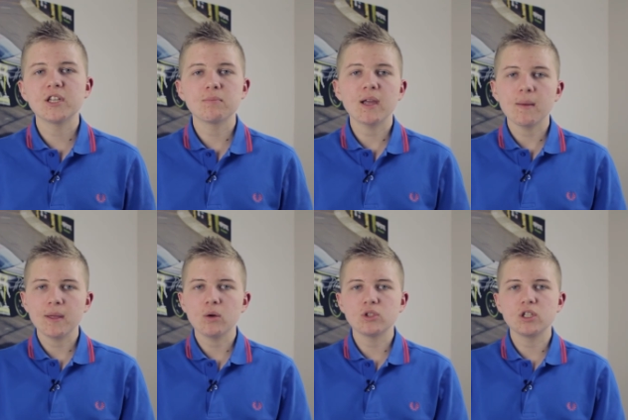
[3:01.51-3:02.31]
this may
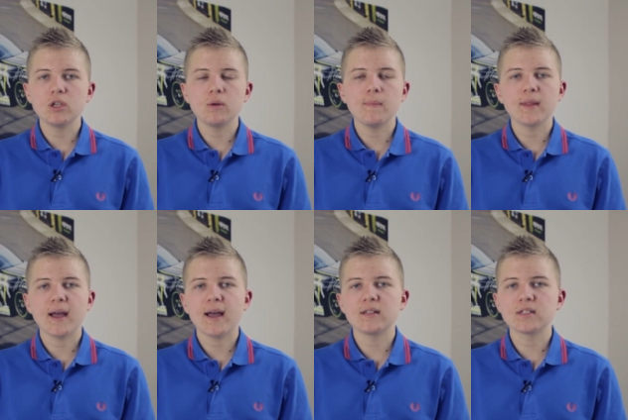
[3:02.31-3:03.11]
appeal to you,
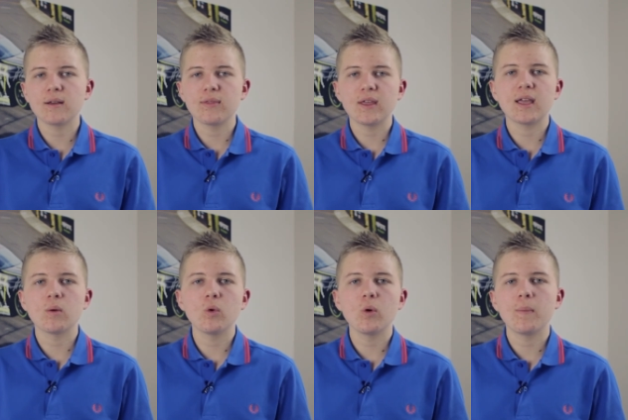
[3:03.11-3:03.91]
and I think
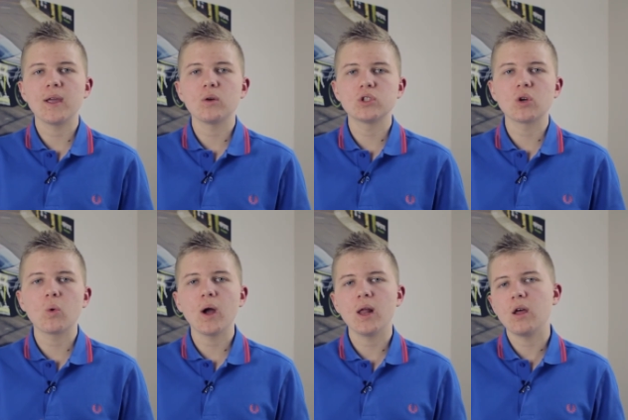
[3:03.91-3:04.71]
it will appeal to
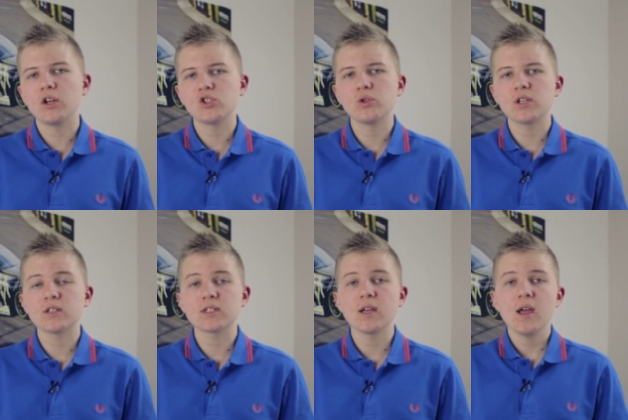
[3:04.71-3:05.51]
quite a large
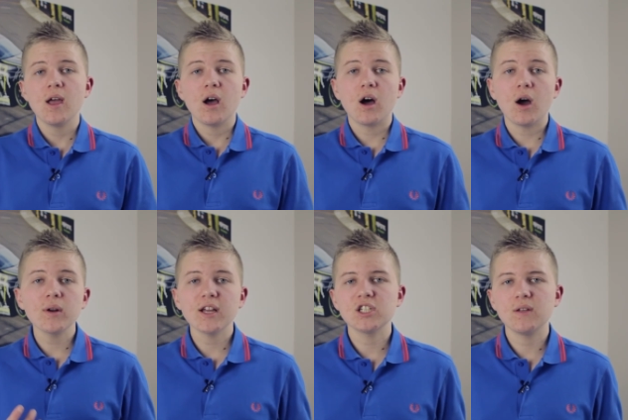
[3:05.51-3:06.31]
audience. I
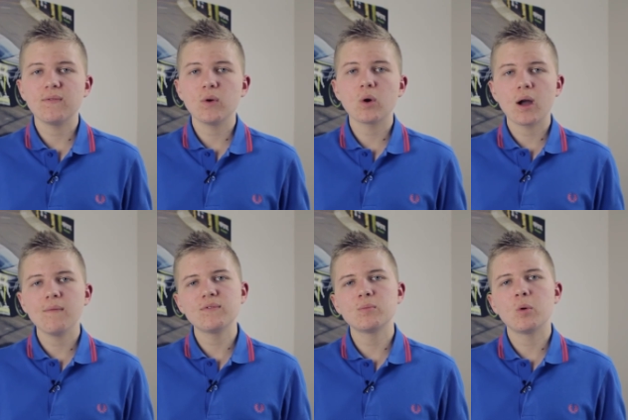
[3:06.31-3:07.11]
would actually feel
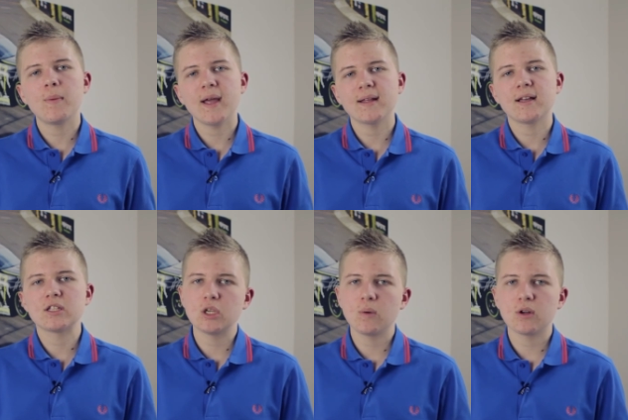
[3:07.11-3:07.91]
comfortable paying that
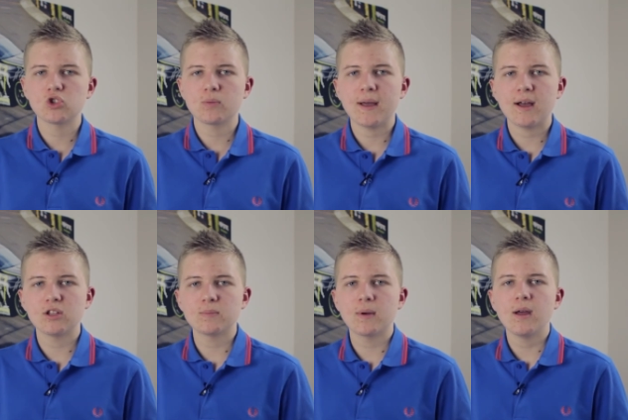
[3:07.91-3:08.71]

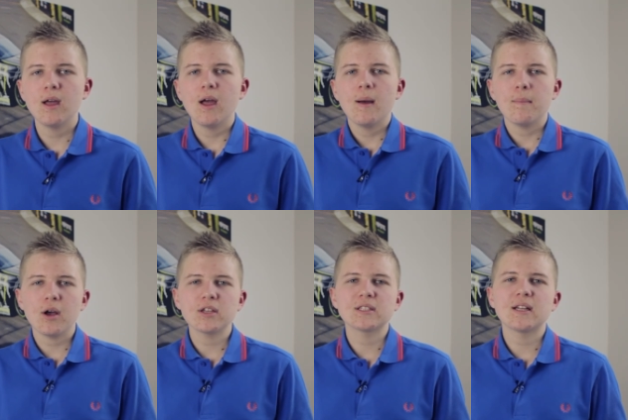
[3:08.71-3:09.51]
£200, but
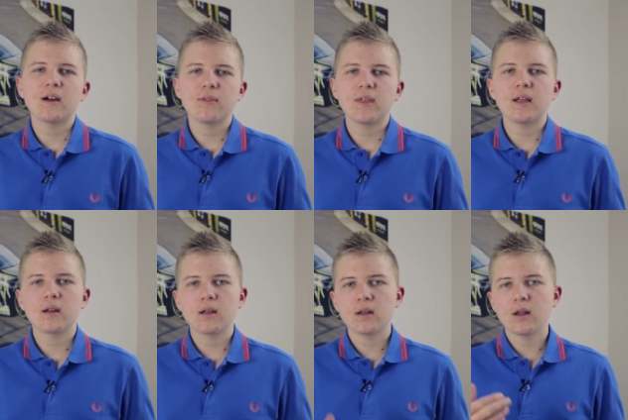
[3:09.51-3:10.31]
personally, I
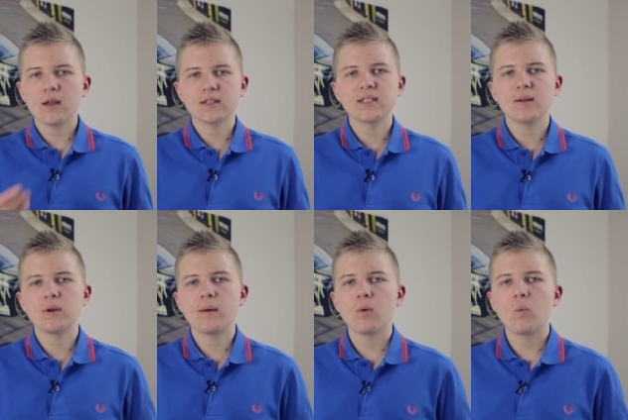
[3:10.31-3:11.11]
think, like I said with
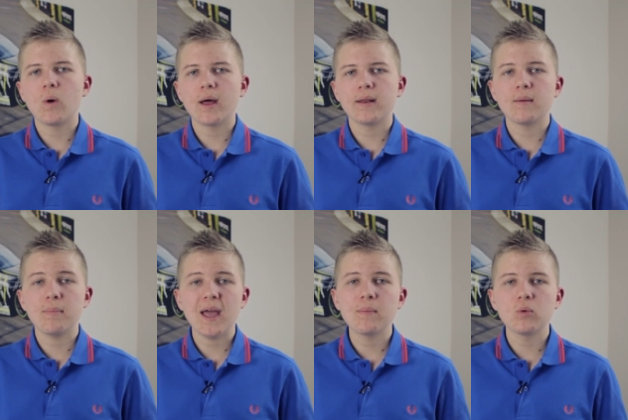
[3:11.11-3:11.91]
number 1, the
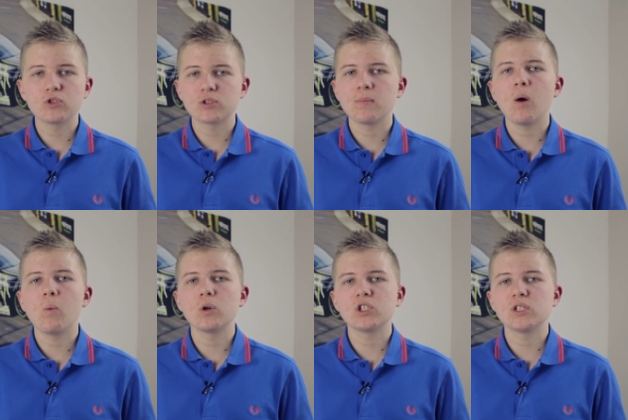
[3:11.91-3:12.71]
Pebble
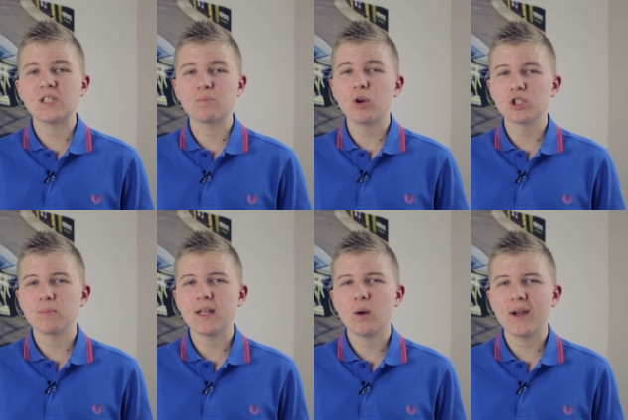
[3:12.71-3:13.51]
smartwatch is
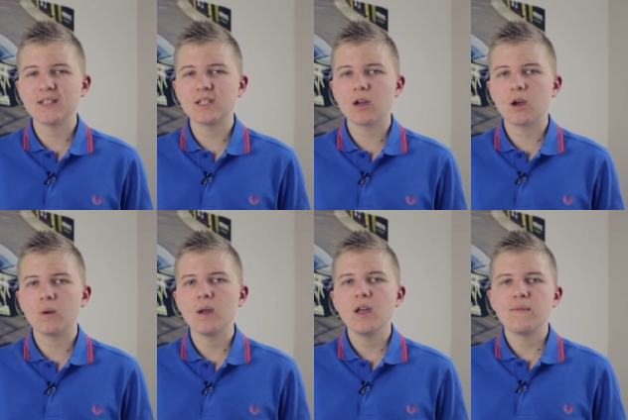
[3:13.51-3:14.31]
possibly a way to go
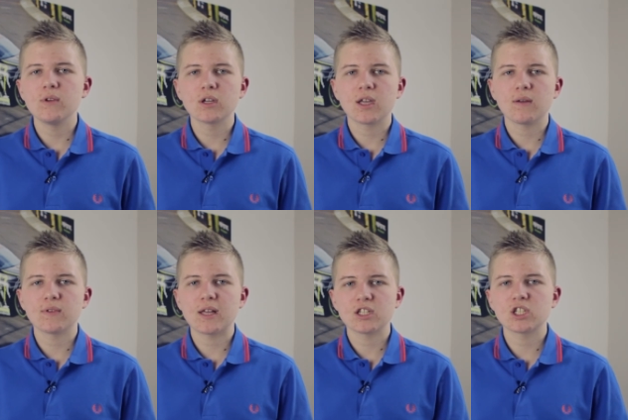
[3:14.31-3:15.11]
if you're looking
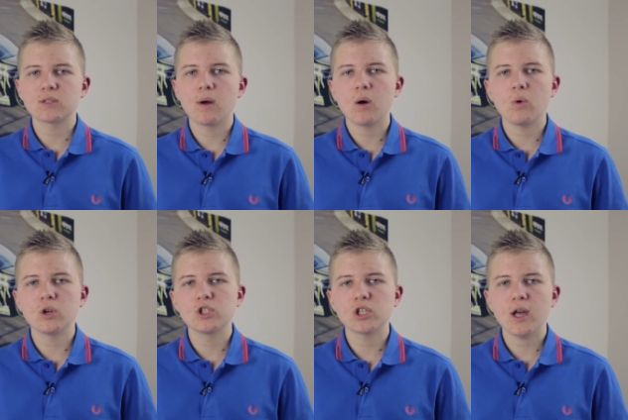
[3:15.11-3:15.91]
for that
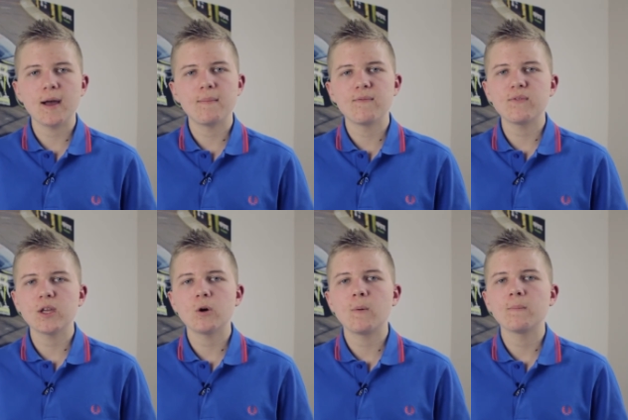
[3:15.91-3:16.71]
smartwatch
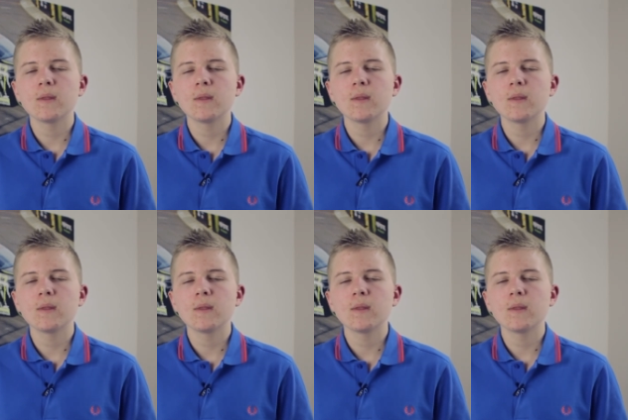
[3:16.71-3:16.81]
feel.